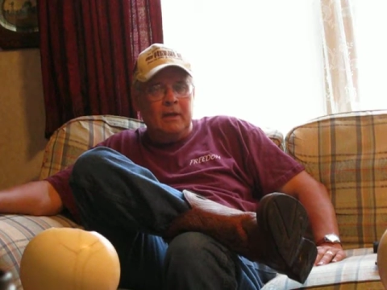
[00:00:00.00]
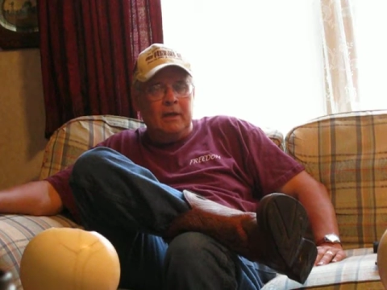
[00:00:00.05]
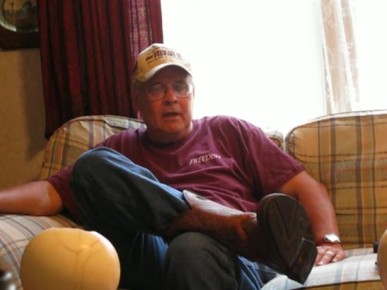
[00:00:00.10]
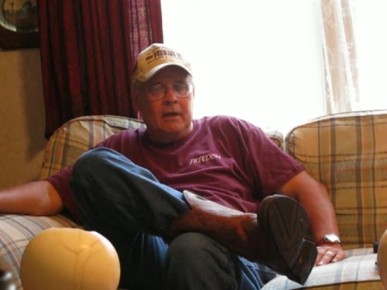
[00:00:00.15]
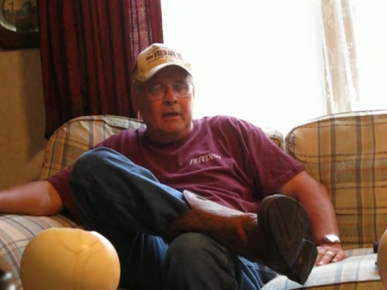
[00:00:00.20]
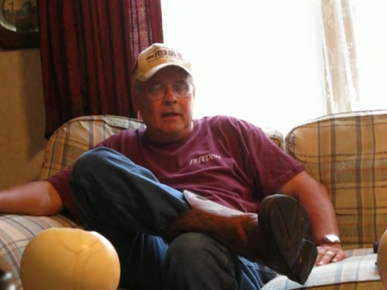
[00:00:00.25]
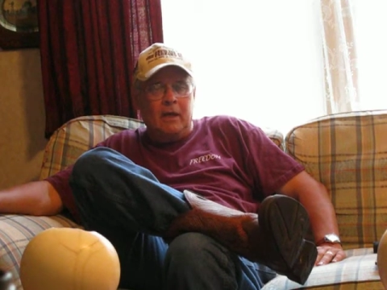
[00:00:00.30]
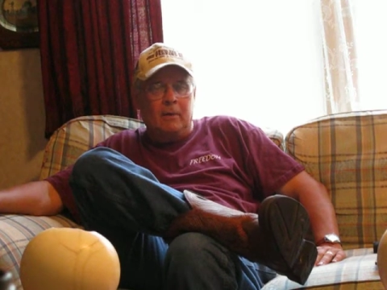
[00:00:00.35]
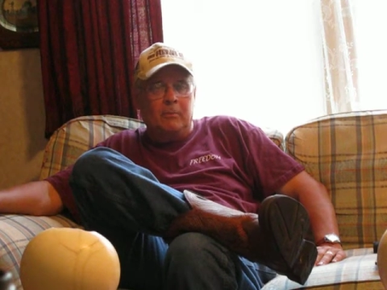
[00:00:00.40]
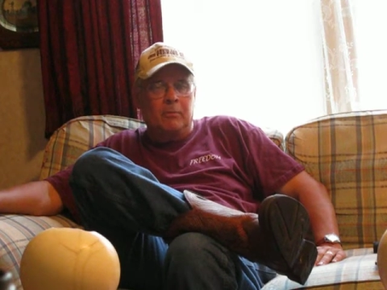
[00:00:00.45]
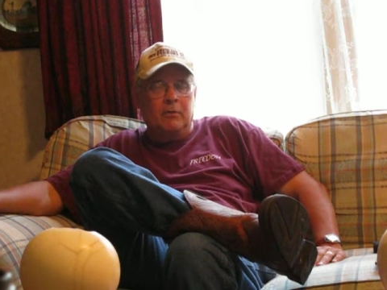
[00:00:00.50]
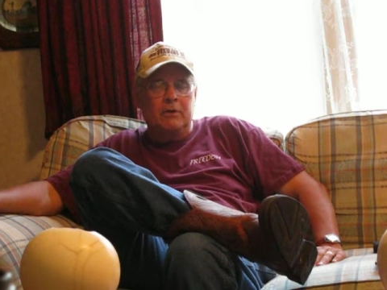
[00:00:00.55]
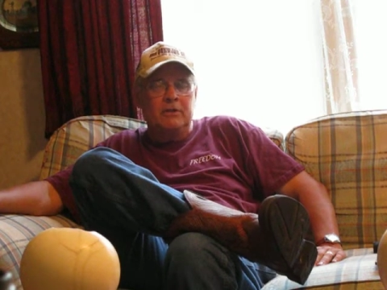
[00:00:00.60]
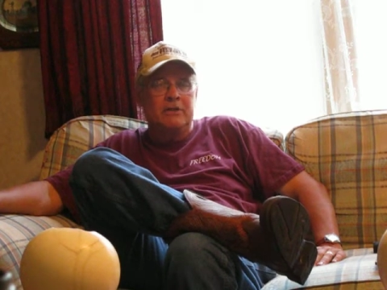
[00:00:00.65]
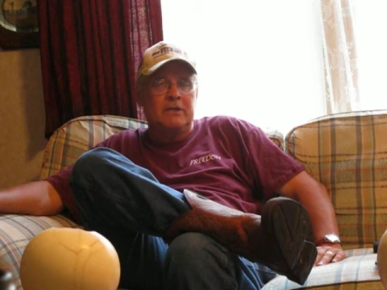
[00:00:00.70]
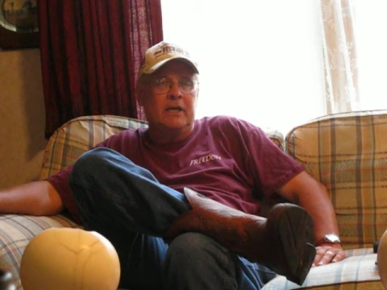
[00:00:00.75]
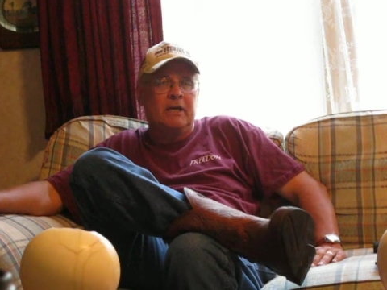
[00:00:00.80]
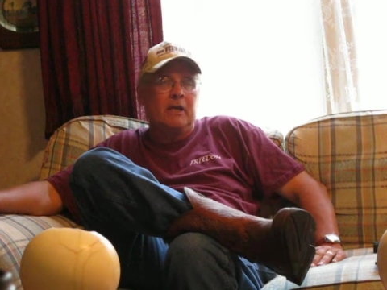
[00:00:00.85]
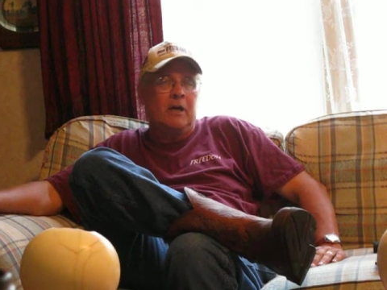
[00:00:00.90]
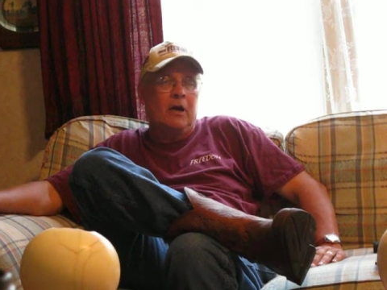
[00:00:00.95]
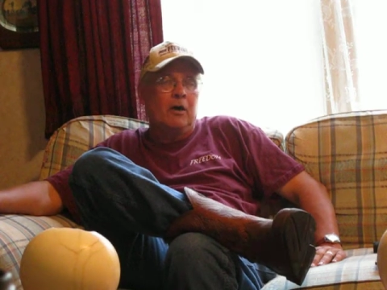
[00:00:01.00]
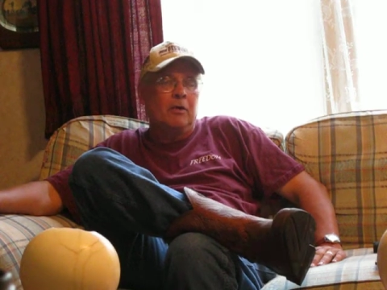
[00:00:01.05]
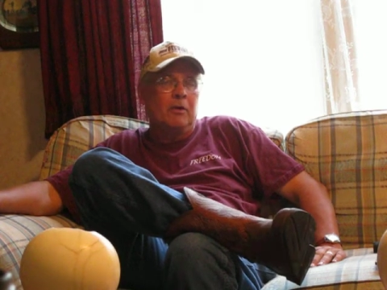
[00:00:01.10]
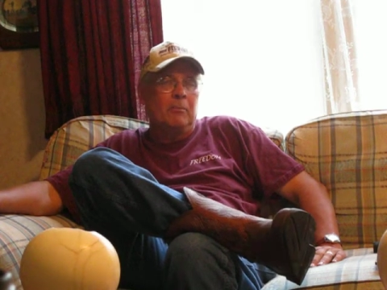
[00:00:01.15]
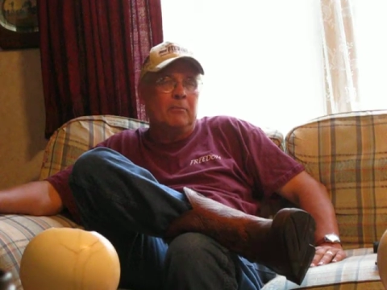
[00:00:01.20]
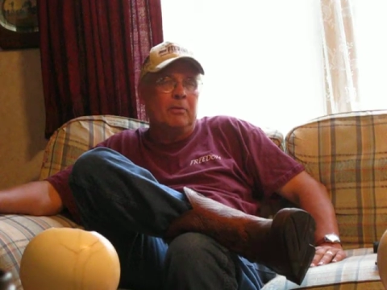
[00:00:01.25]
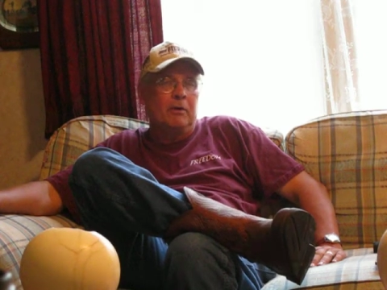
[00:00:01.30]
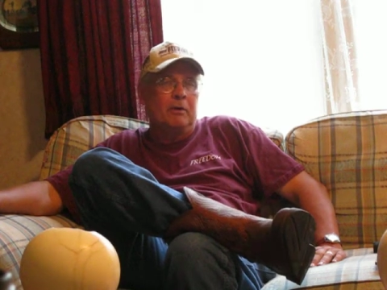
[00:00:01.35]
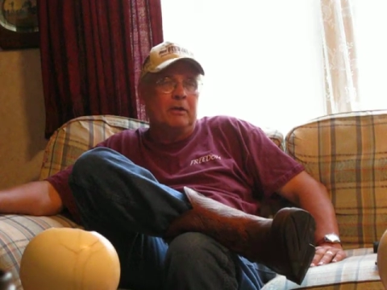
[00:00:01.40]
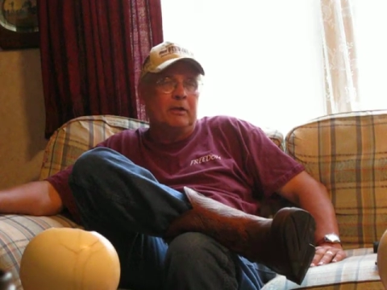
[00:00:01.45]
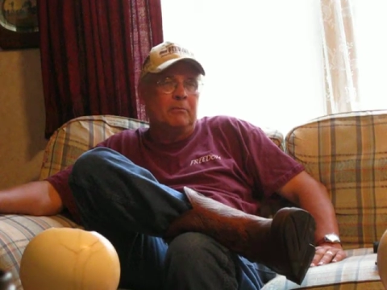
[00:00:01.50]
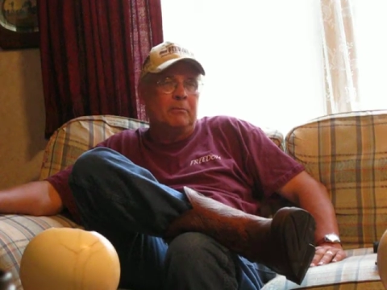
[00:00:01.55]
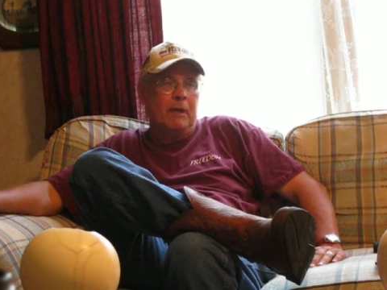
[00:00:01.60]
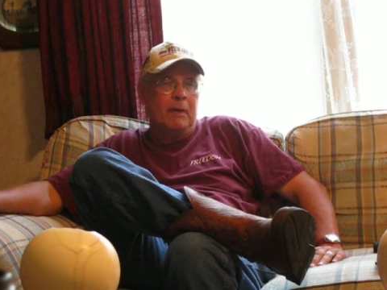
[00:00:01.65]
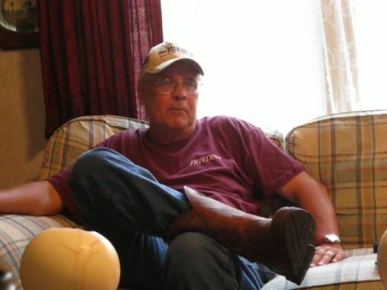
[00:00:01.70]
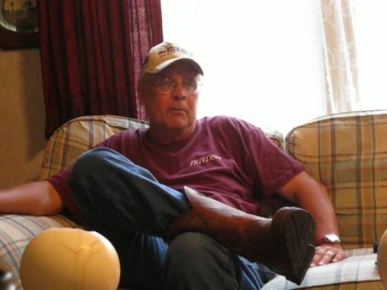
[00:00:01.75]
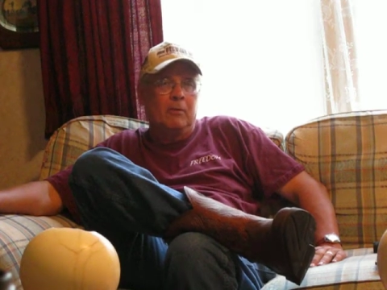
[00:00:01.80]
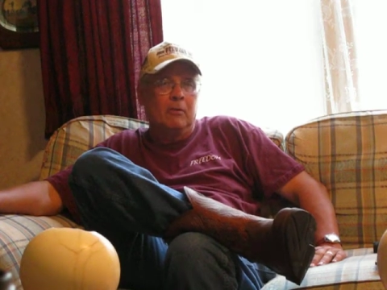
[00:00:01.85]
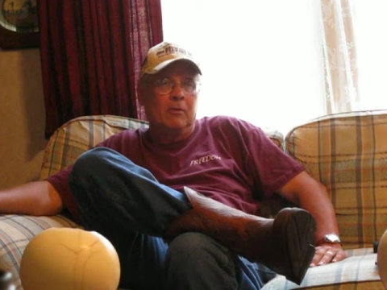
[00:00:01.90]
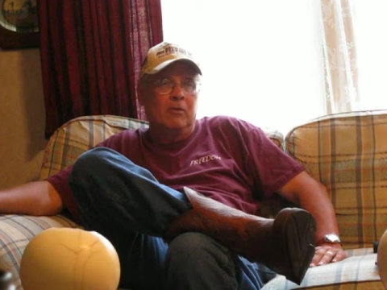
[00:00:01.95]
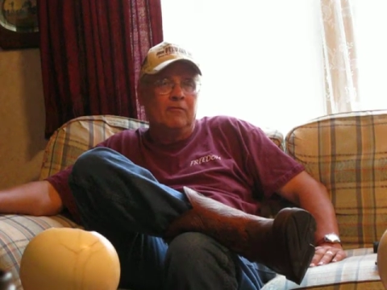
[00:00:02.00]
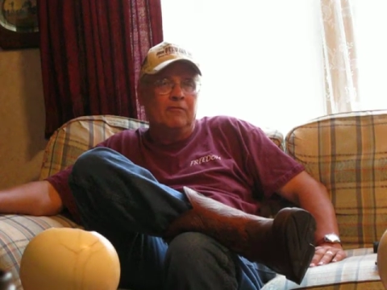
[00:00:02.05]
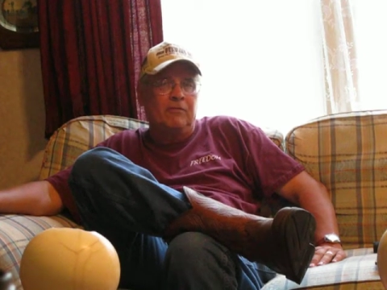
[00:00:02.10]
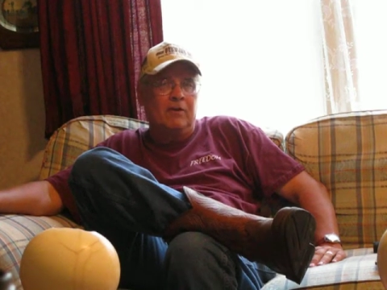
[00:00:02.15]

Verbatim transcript: And I appreciate all the, the people on